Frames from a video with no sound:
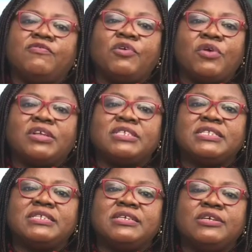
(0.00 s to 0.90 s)
for
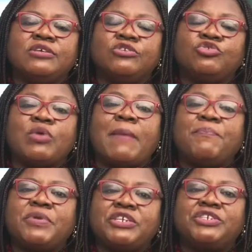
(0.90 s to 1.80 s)
us to
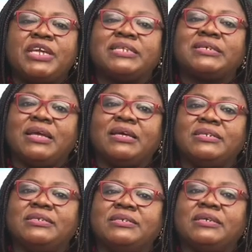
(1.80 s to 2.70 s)
appreciate
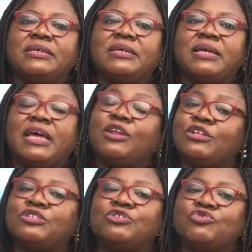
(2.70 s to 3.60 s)
God and
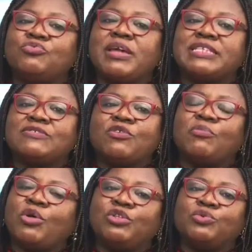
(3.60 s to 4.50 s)
also to rest from
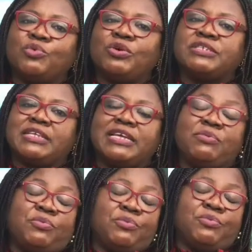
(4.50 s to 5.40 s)
all the works that
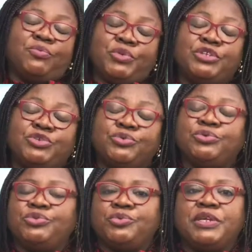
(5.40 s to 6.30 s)
we do
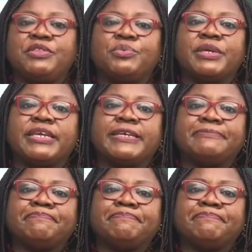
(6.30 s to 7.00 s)
during the week.